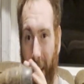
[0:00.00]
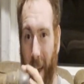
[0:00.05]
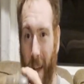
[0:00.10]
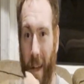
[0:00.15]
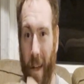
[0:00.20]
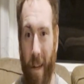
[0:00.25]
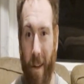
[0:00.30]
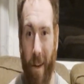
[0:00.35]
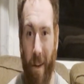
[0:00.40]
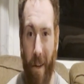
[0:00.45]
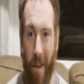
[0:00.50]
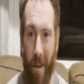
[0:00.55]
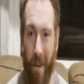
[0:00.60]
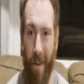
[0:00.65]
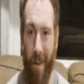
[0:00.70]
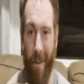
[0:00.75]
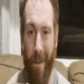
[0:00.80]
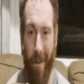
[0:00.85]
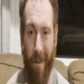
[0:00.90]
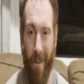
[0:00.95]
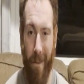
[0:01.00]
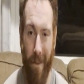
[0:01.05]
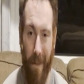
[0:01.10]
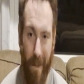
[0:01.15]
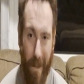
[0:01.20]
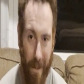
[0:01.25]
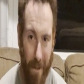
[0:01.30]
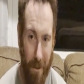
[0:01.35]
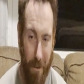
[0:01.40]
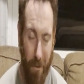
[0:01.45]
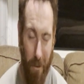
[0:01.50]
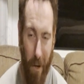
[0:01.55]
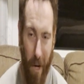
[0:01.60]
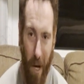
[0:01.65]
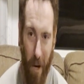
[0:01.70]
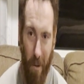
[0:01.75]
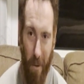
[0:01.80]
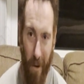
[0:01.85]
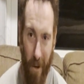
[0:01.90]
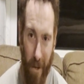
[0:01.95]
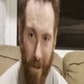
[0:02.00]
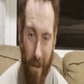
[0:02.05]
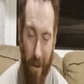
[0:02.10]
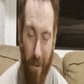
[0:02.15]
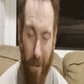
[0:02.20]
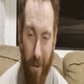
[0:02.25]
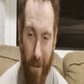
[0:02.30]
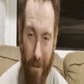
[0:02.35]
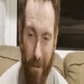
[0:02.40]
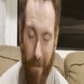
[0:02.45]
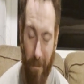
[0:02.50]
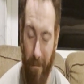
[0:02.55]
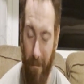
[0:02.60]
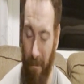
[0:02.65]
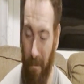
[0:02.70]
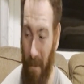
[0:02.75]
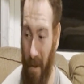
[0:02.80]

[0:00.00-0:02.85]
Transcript: and in the industry I work in,